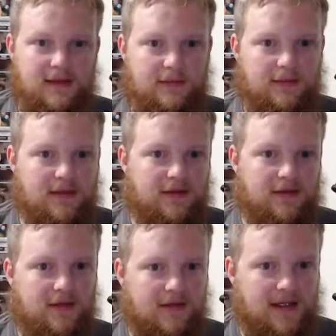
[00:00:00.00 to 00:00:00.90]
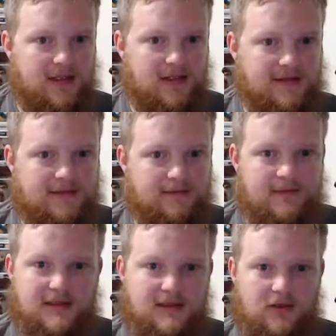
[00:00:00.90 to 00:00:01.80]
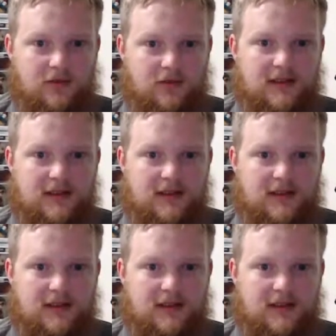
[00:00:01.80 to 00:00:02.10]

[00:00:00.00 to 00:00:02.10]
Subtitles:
but they just stole his